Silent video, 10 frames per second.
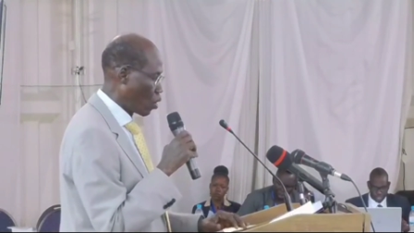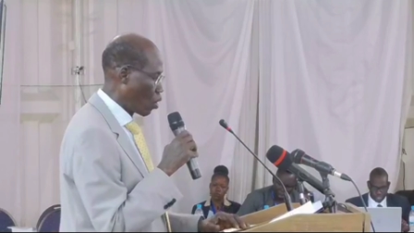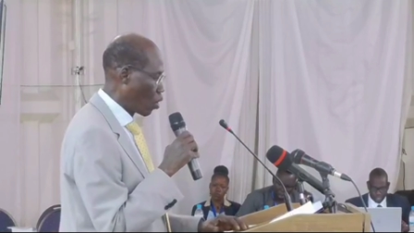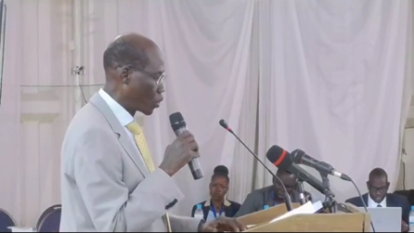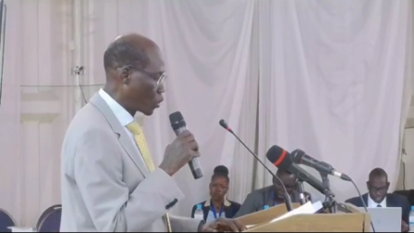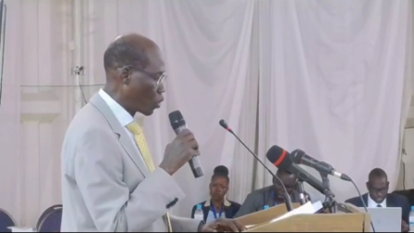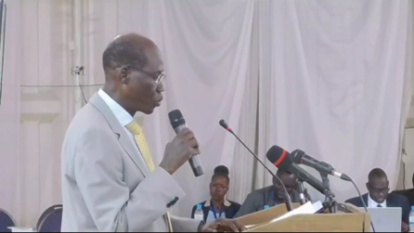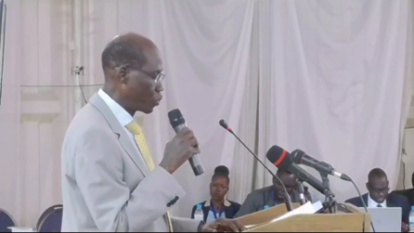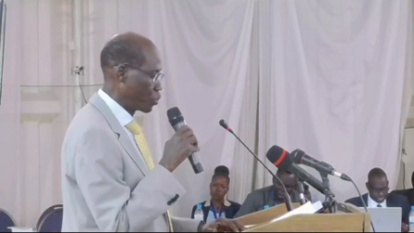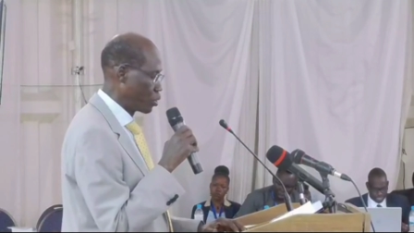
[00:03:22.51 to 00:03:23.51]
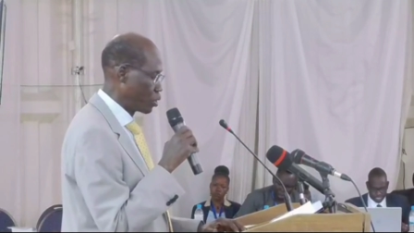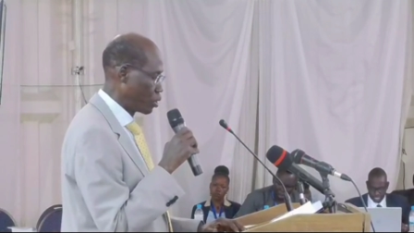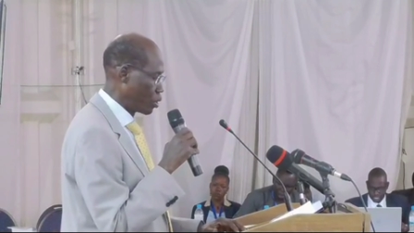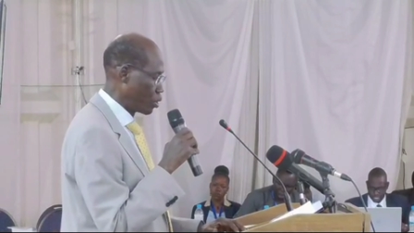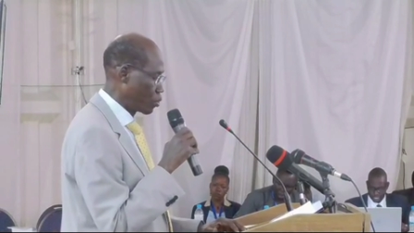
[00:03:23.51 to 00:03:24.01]
or cause
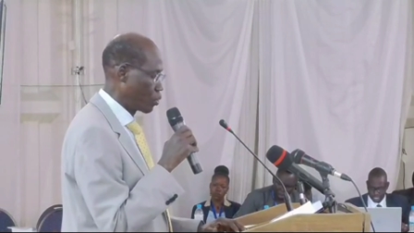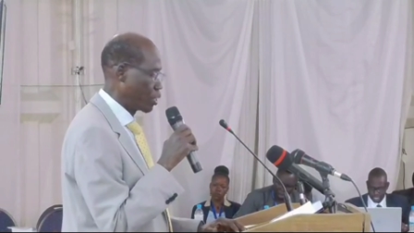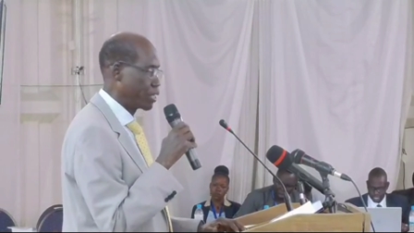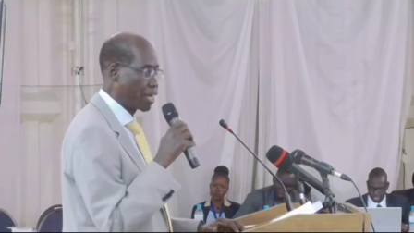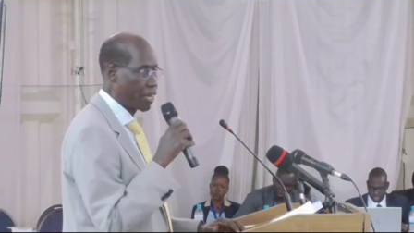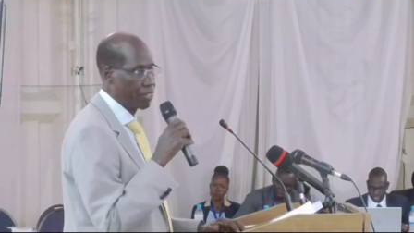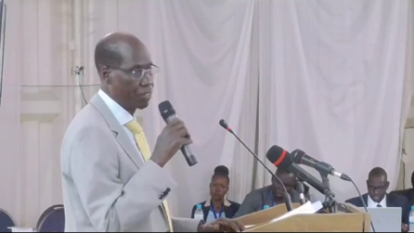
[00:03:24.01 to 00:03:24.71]
to their rise